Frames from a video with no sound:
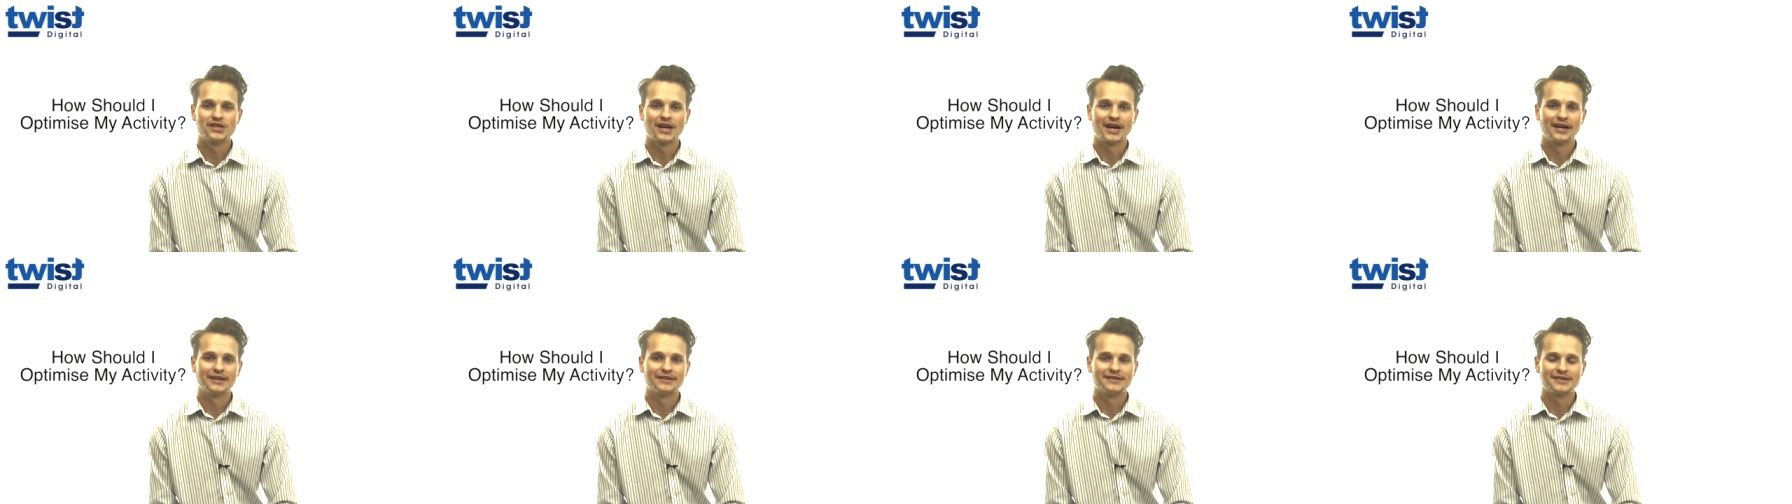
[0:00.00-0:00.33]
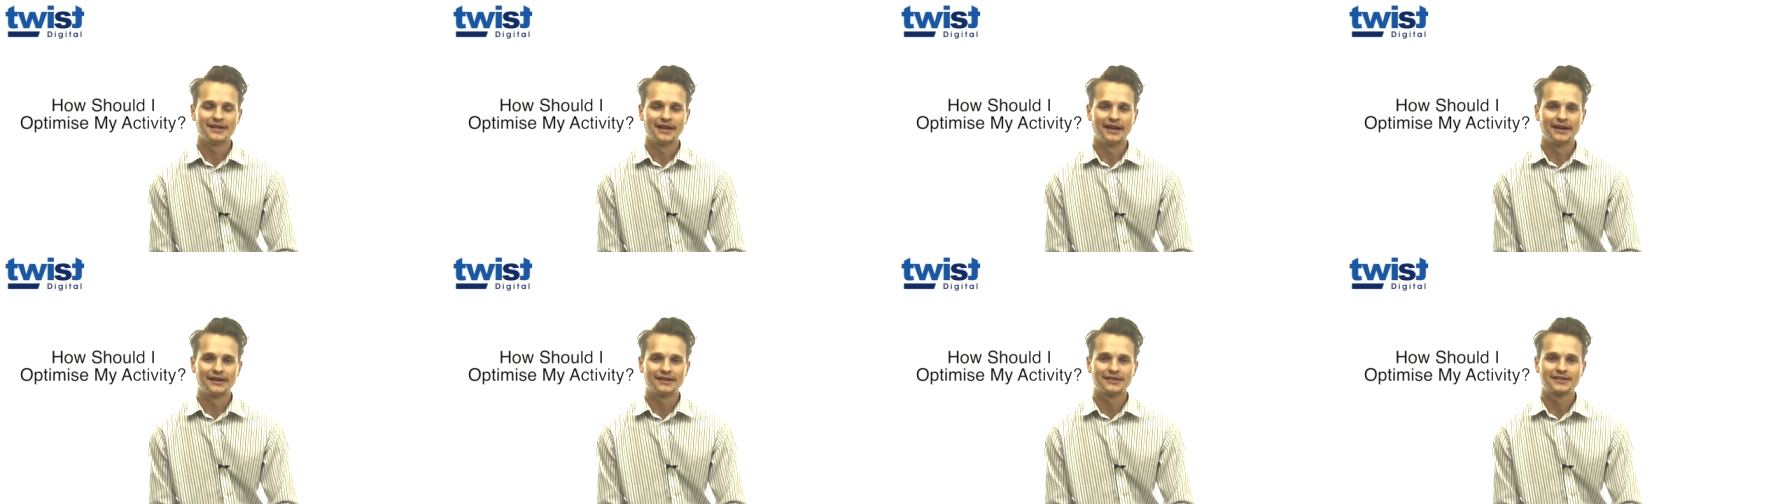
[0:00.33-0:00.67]
ad
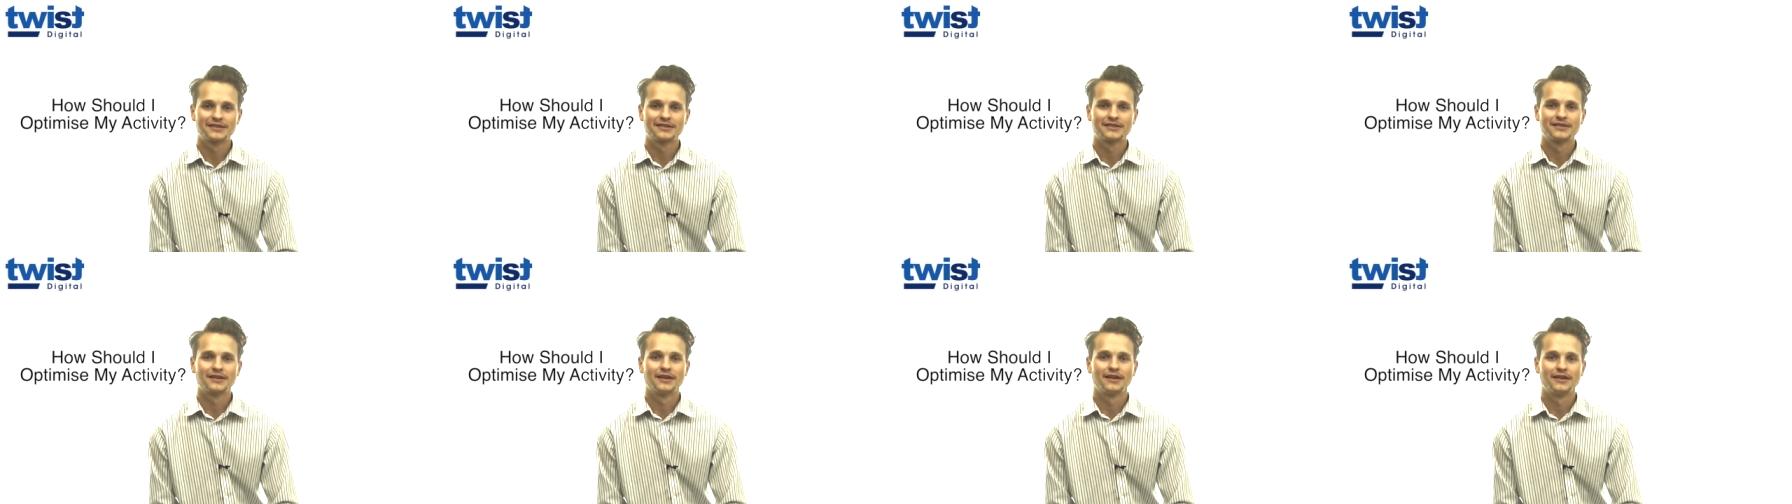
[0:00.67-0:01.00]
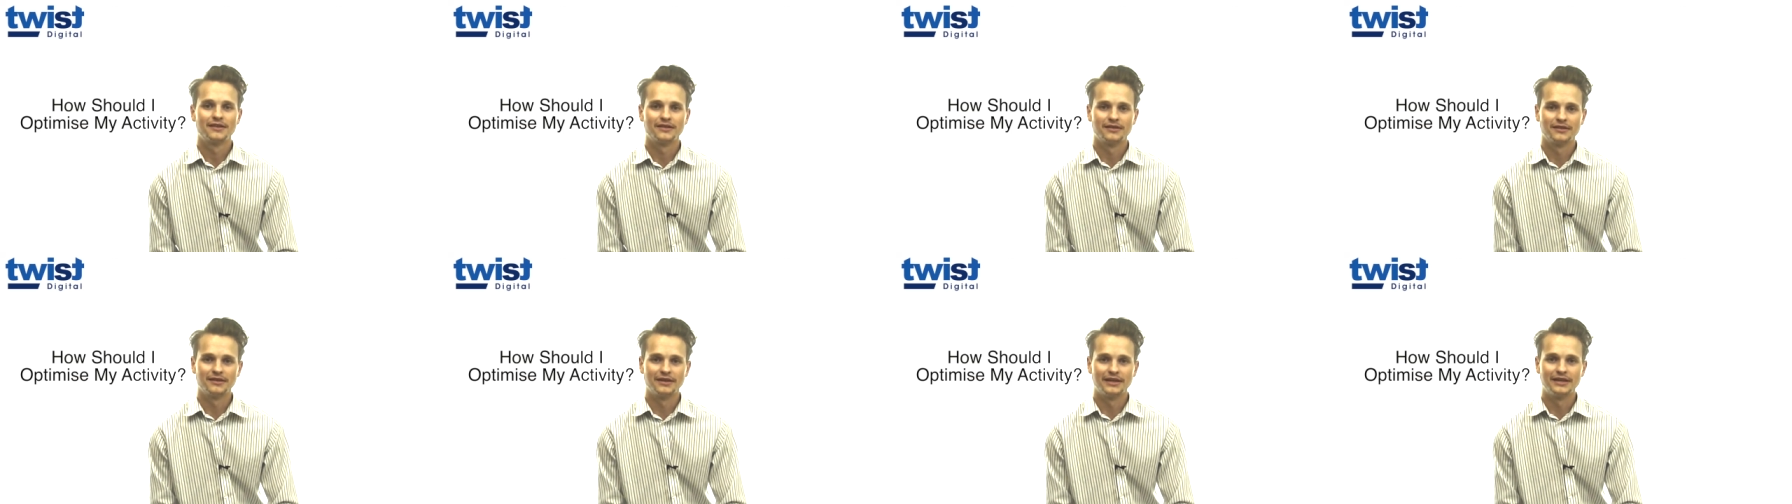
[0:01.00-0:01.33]
text
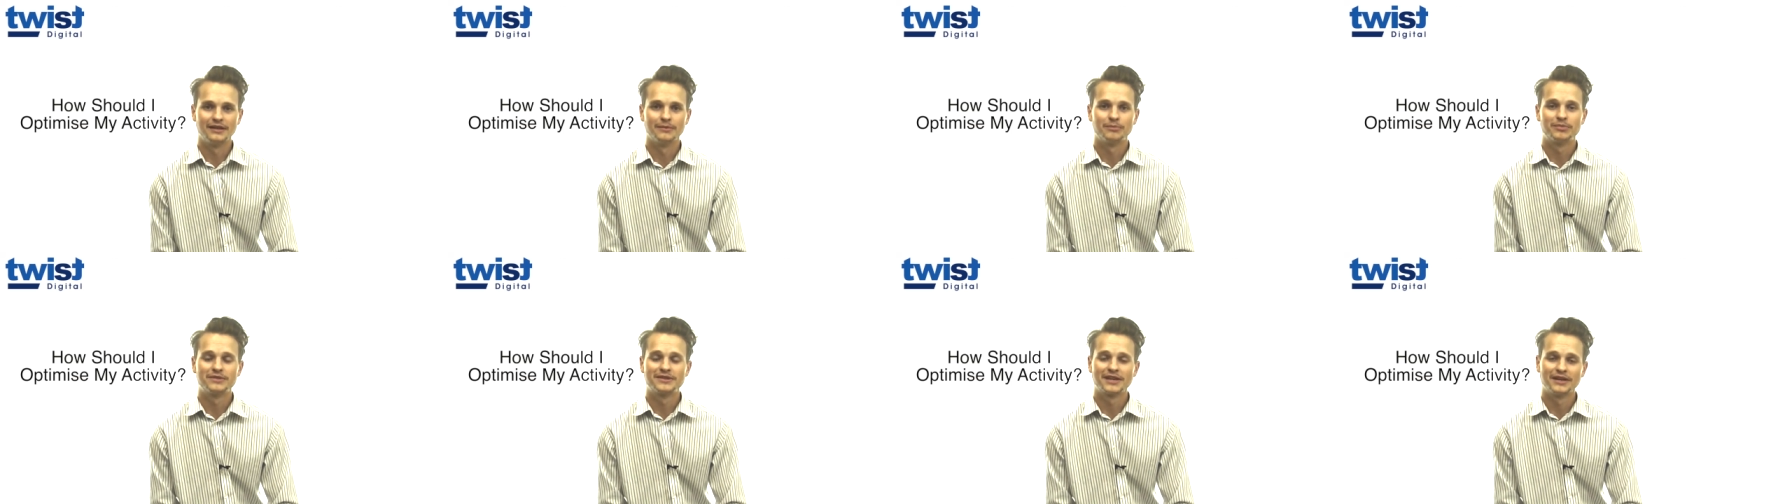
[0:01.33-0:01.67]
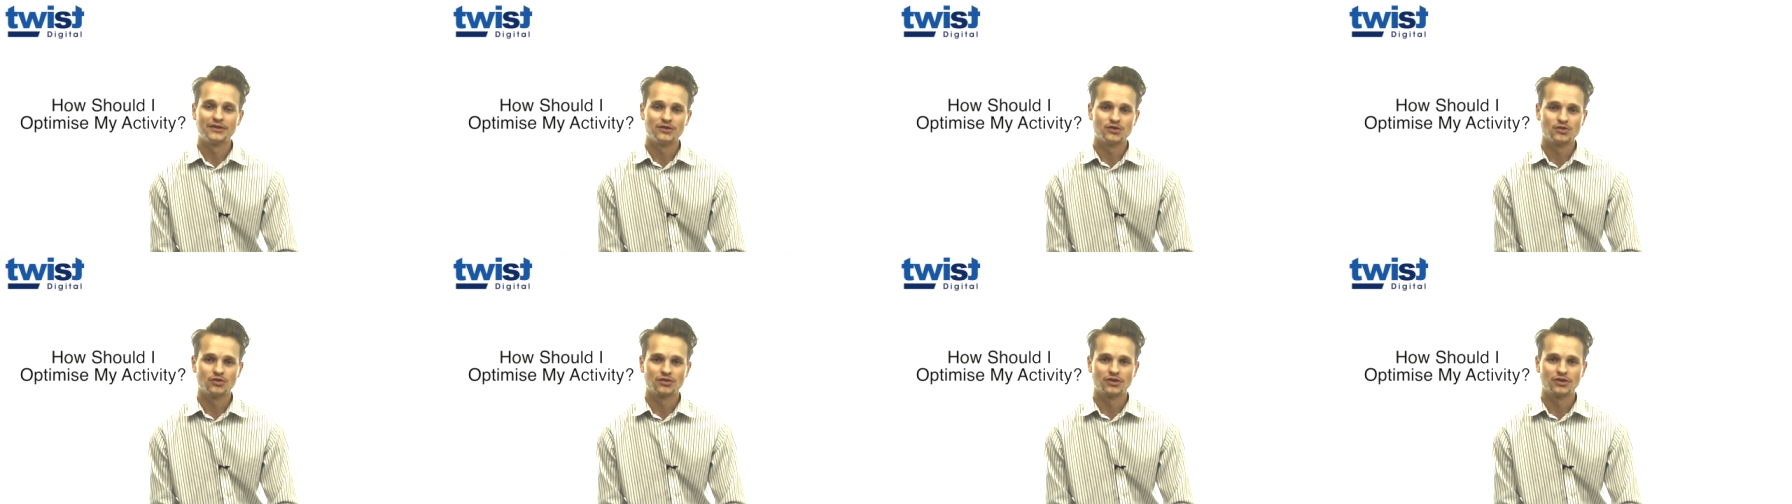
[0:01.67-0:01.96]
the potential